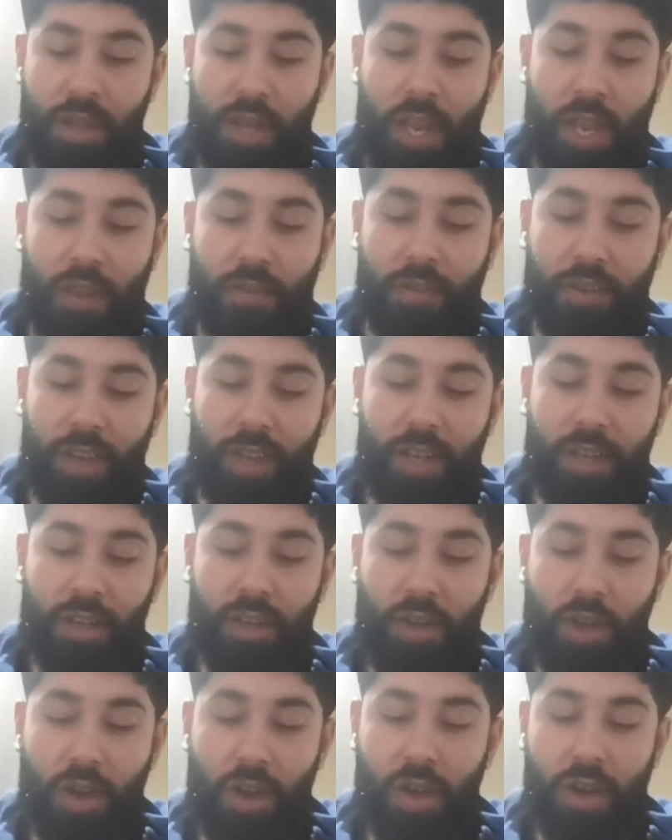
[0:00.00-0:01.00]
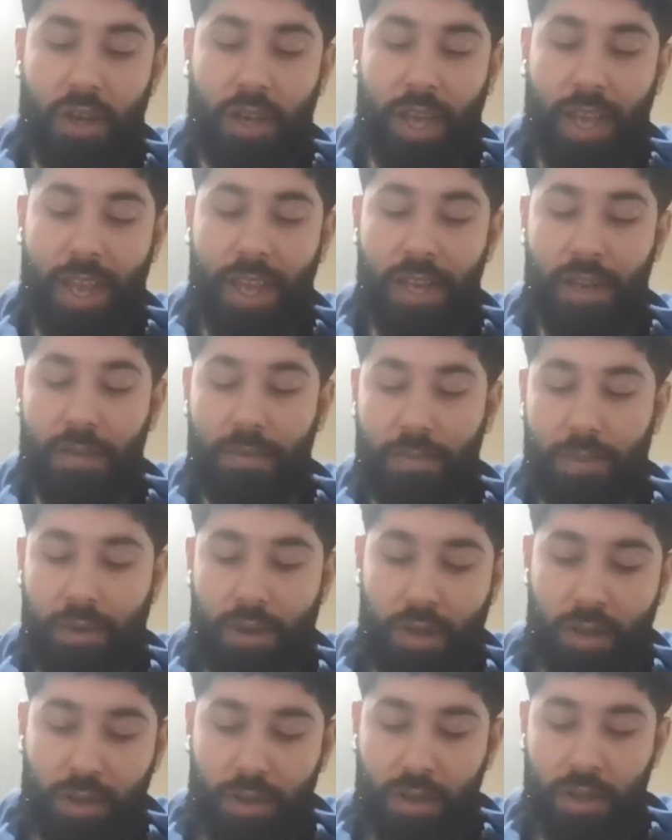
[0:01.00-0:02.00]
if he can hurt Caleb
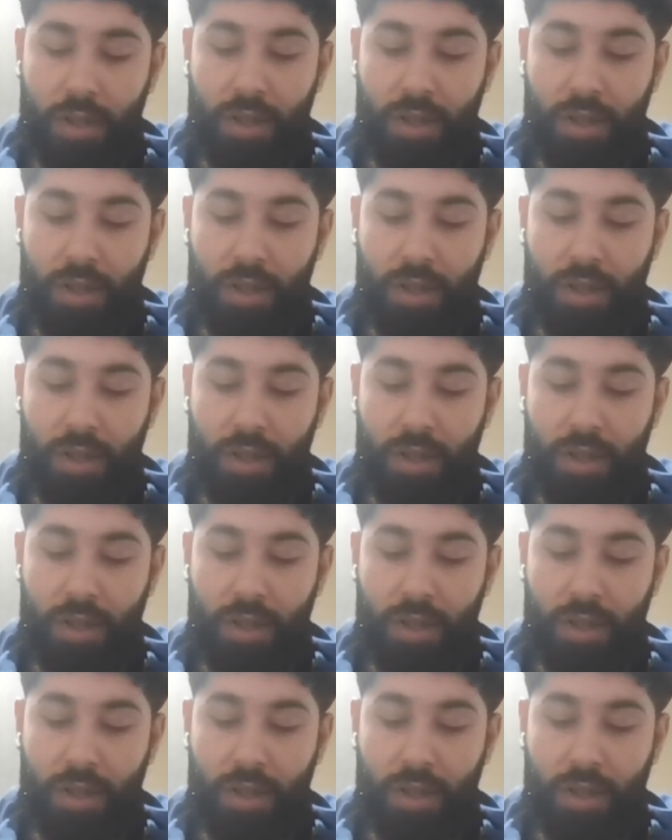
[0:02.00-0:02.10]
Plant.